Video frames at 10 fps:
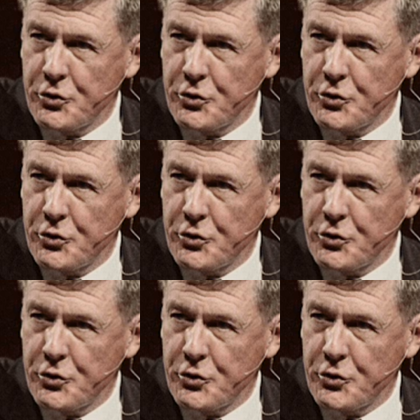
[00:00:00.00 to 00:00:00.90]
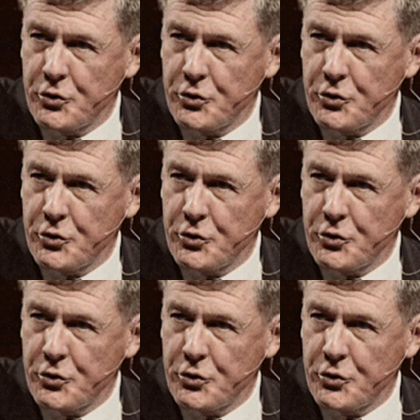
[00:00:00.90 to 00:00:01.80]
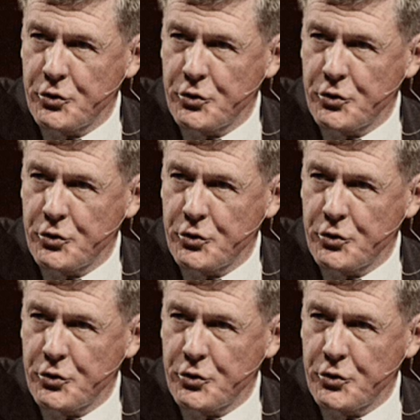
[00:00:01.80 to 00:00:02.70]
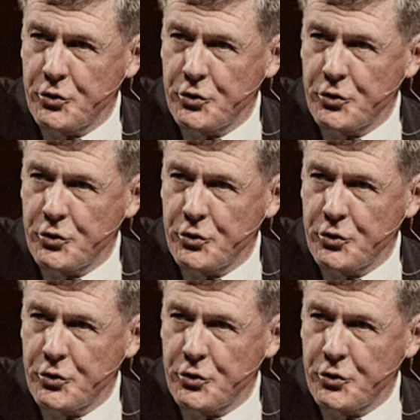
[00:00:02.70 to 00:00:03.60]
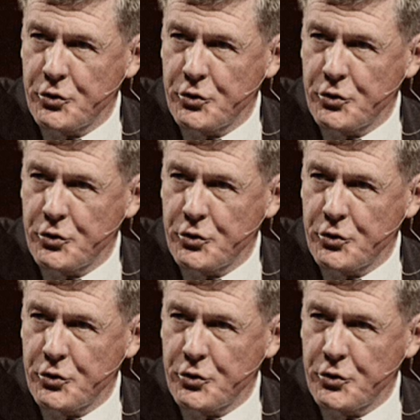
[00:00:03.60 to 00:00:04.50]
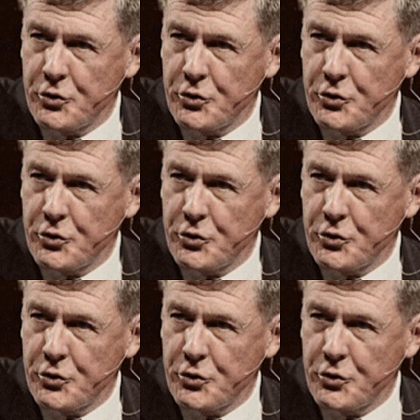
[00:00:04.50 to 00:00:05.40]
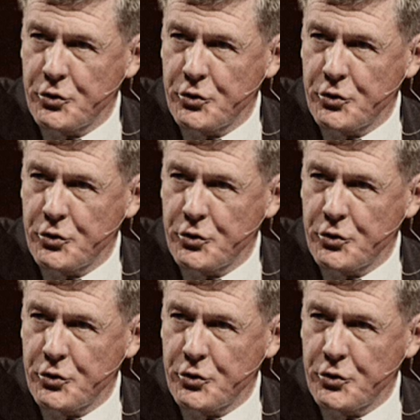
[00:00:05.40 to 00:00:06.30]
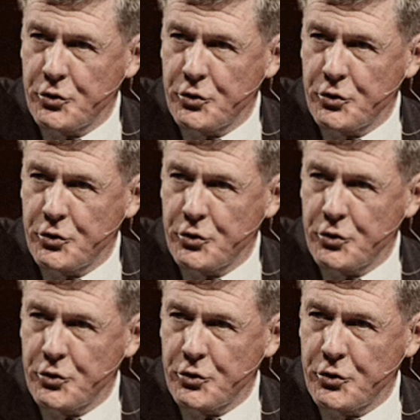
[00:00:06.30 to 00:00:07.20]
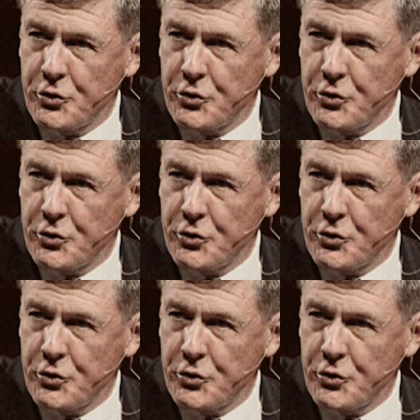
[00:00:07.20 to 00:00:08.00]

This is a still picture; no speech is visible.